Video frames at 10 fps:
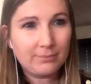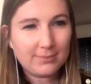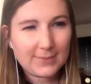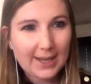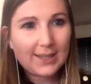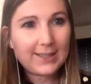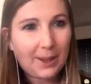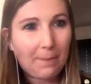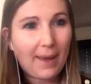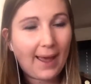take a
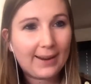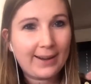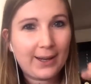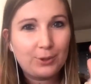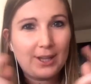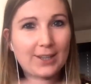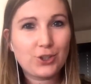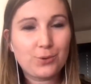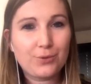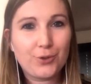step back, and I would like
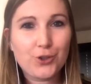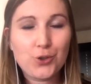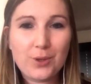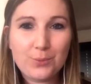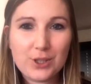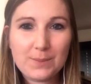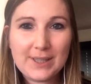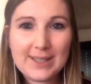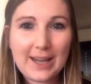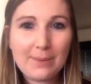to refer to what was
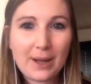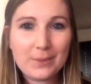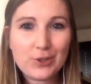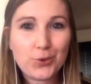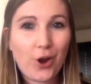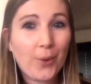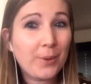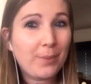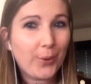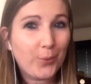being said by Mr. Om
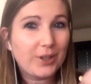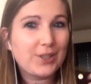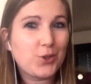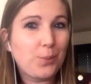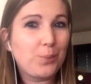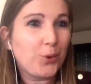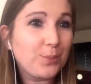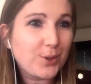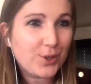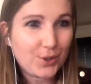about what is the
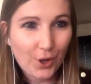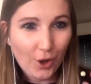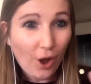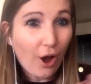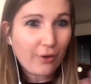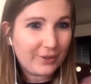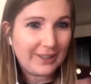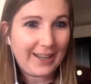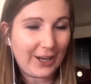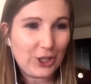purpose of
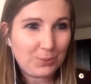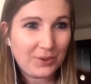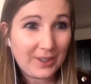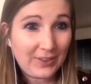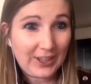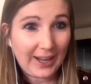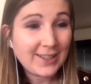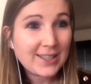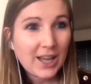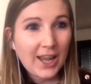engagement in the
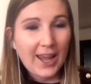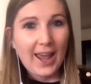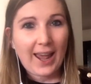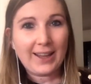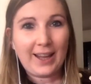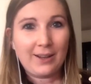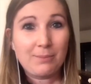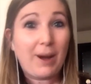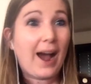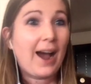end,
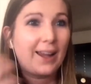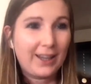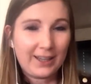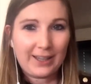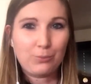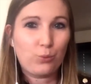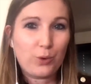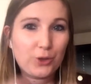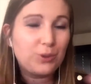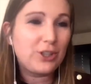and
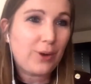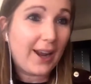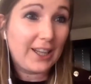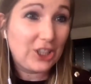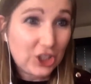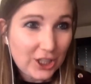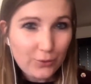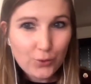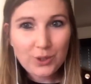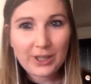what do we try to
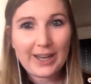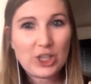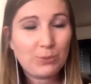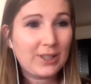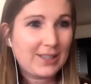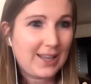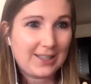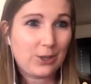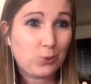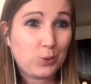achieve through engagement. It's,
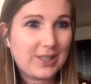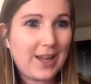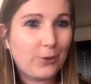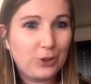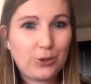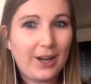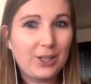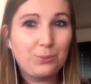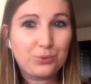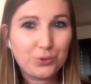as was said, we try to
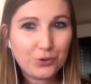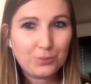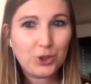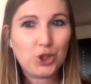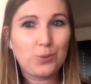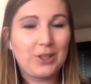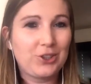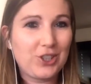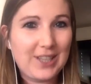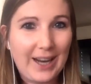improve mutual
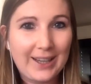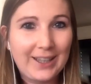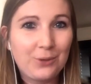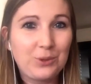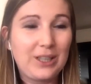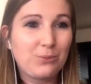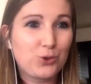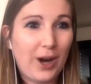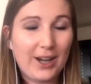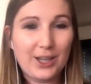understanding, we
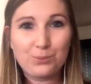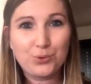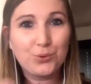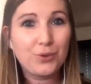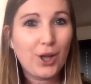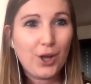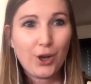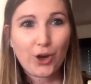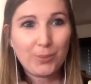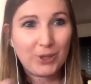try to improve
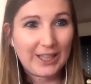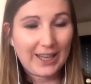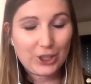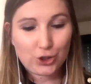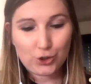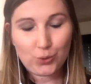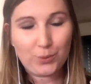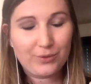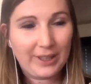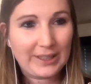communication to
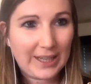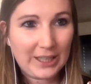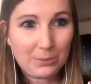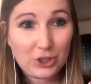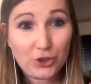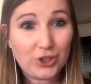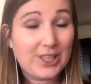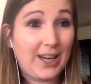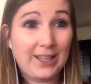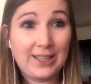prevent any
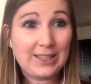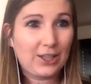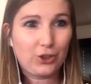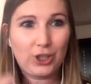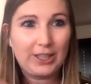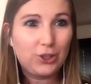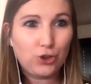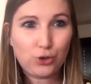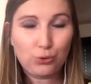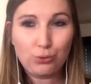misunderstandings that could lead
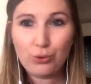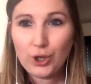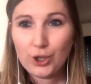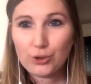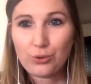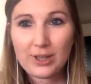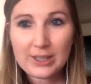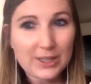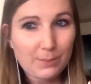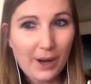to
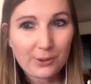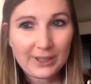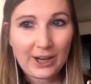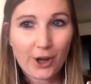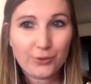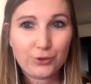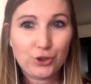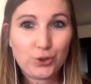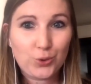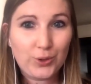things spiraling out of
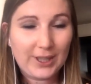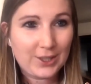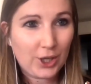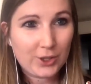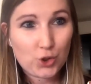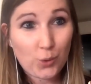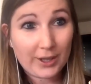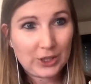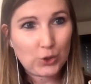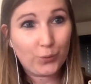control and so
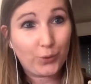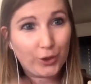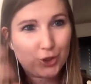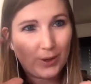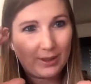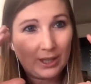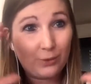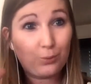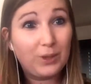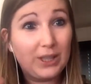on and so forth. So I think
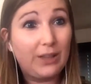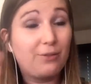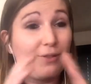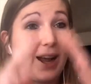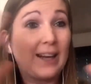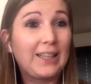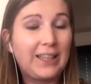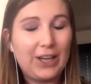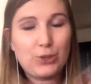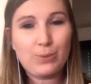if we define
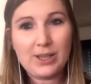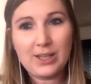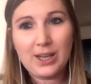engagement